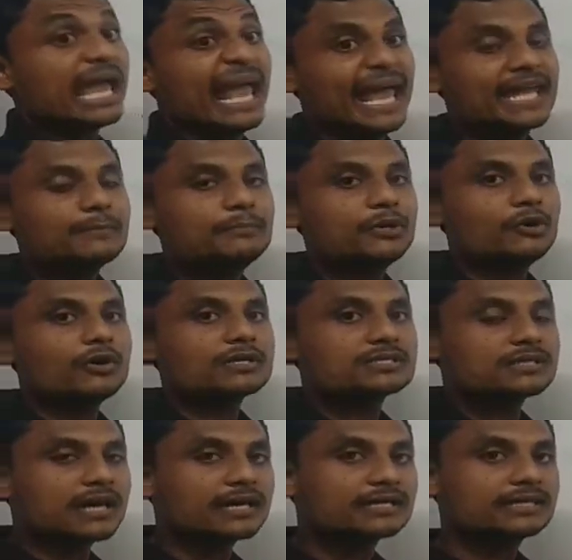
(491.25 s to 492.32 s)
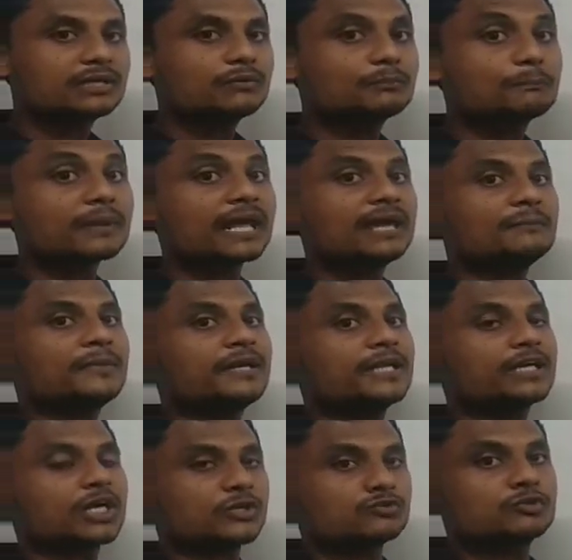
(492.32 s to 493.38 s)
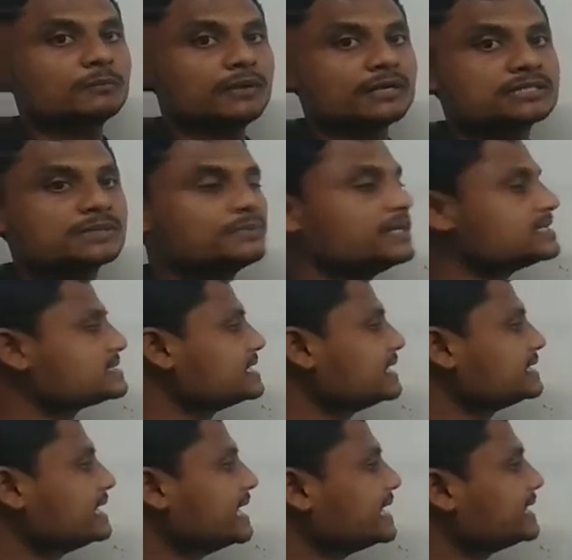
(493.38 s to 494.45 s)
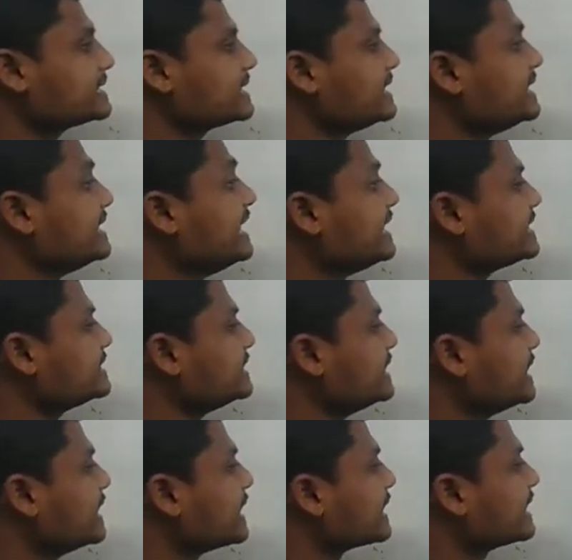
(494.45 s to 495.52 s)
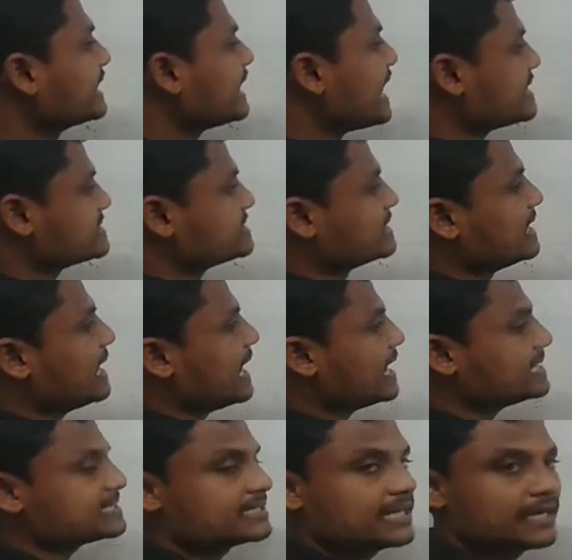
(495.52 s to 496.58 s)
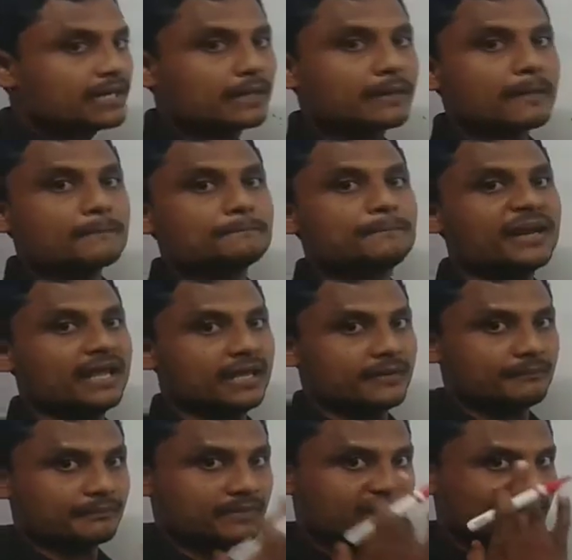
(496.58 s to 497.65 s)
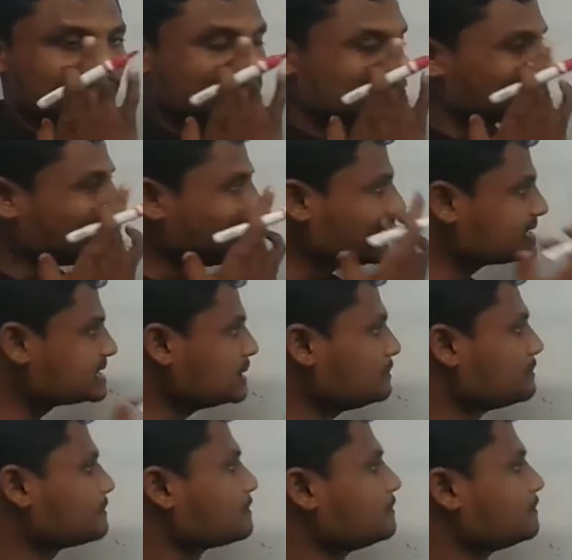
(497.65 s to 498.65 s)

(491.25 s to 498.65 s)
Herbivores are the primary consumers, means they directly eat the grass as their prey, is called as the